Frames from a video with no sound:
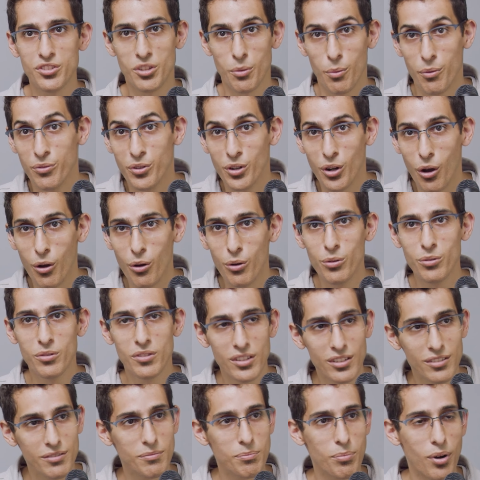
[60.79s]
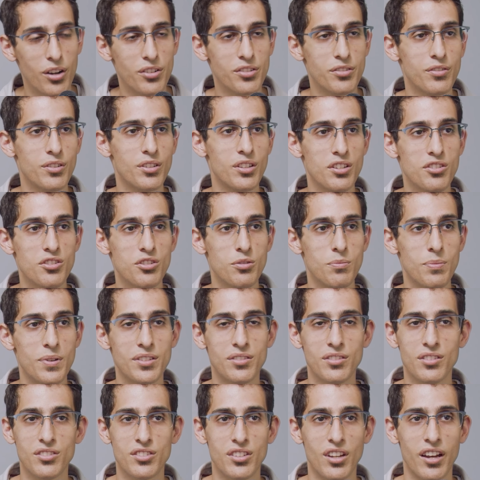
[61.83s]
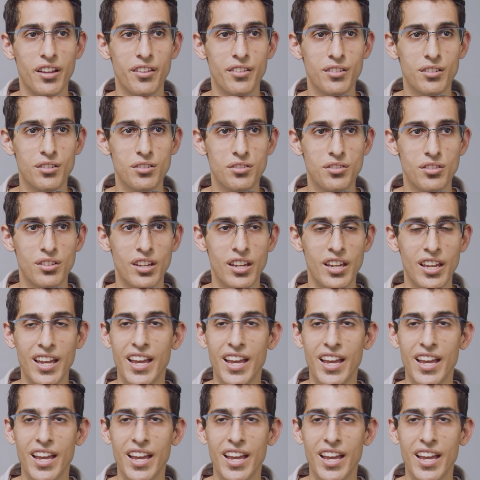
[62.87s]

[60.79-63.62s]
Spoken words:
some of your own parts of your digital business to others,